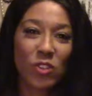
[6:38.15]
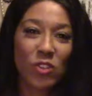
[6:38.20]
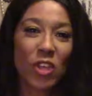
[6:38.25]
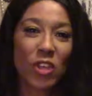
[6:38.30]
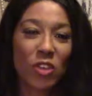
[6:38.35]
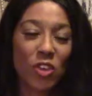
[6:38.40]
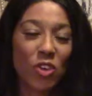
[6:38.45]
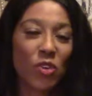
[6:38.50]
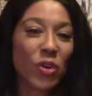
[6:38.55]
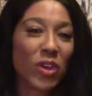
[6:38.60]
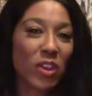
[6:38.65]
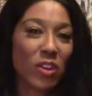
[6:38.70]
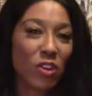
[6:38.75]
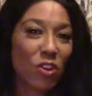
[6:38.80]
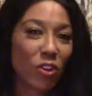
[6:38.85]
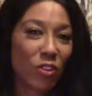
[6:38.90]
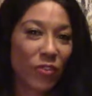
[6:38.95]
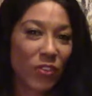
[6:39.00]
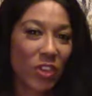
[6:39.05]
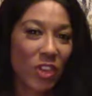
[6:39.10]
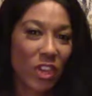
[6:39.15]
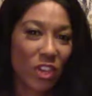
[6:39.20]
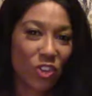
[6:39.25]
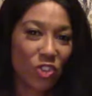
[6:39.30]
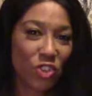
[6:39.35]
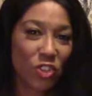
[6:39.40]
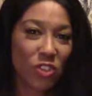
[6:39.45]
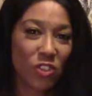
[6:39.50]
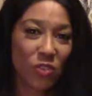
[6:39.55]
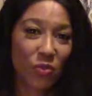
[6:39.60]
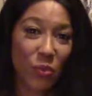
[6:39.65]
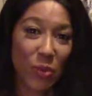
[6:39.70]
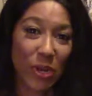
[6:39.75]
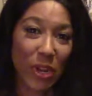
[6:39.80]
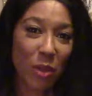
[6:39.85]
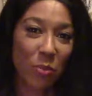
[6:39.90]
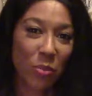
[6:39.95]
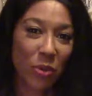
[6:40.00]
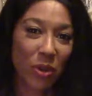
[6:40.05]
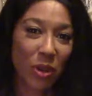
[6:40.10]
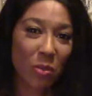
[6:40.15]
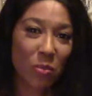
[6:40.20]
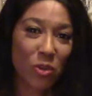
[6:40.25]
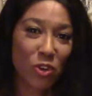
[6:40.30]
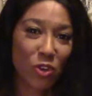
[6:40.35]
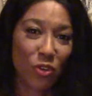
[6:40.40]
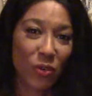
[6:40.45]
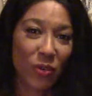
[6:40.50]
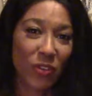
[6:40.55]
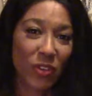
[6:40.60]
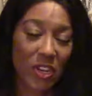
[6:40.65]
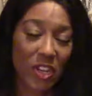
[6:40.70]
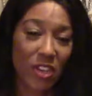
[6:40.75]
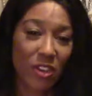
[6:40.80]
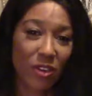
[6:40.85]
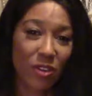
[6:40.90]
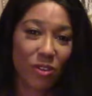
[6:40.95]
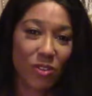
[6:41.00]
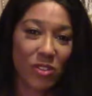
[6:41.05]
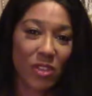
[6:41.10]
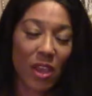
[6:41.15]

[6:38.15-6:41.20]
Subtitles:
that you get notifications of when I put up new videos.